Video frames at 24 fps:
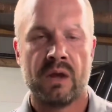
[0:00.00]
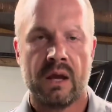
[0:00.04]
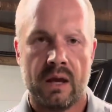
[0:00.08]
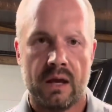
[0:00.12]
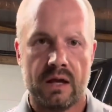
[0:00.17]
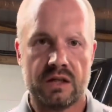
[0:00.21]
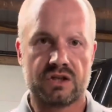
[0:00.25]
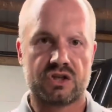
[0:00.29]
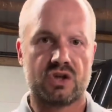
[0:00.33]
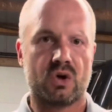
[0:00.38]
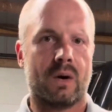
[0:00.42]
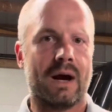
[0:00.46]

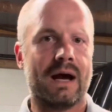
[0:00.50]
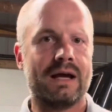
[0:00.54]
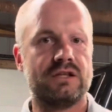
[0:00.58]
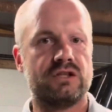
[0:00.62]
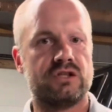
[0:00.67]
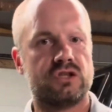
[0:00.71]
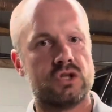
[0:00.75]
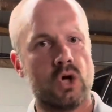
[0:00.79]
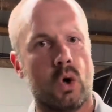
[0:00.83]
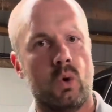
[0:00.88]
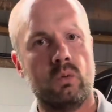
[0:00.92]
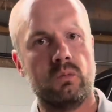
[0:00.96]
And so I
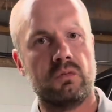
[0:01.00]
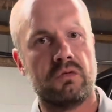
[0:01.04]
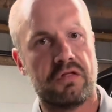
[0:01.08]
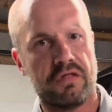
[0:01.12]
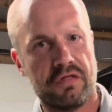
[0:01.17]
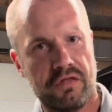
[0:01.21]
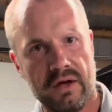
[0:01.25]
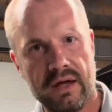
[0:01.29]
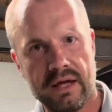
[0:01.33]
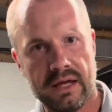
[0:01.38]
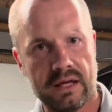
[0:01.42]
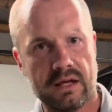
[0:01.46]
don't
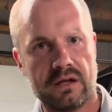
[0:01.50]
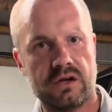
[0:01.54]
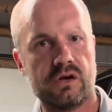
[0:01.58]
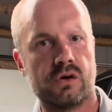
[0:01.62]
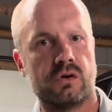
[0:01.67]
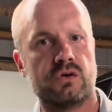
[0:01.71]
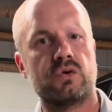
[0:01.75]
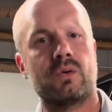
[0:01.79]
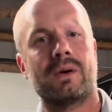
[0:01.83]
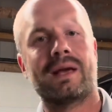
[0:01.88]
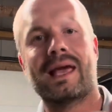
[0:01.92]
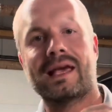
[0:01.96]
think you're
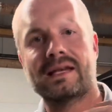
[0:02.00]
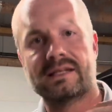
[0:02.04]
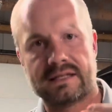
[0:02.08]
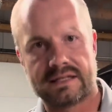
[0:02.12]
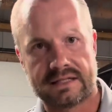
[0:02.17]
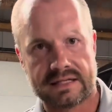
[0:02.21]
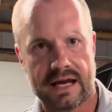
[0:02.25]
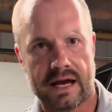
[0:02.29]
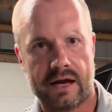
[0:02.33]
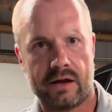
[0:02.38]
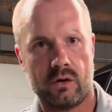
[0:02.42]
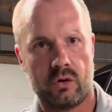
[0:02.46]
doing a
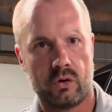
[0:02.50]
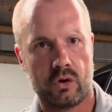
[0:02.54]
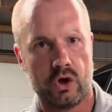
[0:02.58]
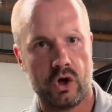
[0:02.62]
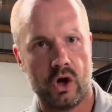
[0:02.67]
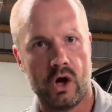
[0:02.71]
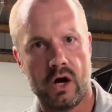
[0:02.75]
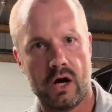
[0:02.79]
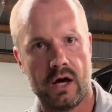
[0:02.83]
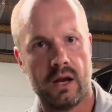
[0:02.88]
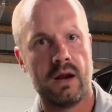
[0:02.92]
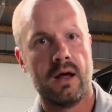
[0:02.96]
societal
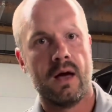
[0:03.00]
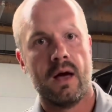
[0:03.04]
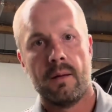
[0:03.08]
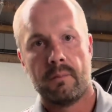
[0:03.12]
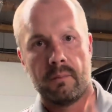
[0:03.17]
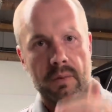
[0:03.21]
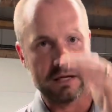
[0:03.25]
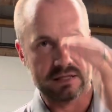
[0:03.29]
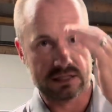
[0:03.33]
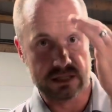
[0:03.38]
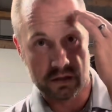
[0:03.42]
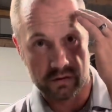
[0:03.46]
good
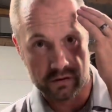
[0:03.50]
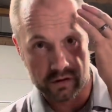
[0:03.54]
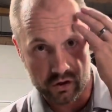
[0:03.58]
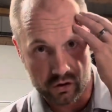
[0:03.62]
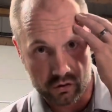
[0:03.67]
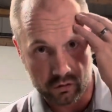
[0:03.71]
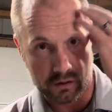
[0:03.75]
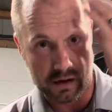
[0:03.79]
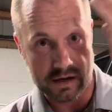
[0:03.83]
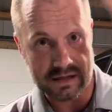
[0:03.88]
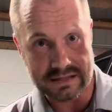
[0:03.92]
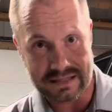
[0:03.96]
by telling
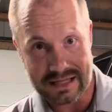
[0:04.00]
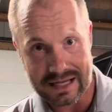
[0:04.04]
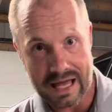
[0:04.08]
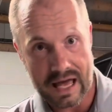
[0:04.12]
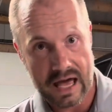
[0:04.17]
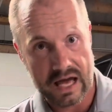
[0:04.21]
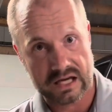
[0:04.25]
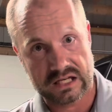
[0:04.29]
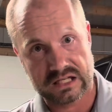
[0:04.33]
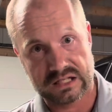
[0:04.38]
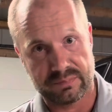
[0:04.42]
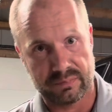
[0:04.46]
crazy
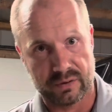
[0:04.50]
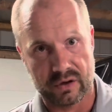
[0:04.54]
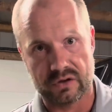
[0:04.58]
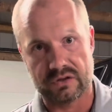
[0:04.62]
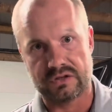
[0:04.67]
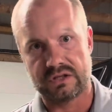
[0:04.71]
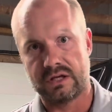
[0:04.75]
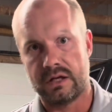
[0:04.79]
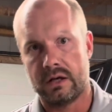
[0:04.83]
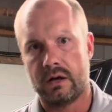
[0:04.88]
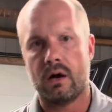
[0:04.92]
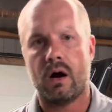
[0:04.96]
X
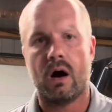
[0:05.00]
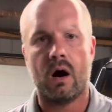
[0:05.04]
person,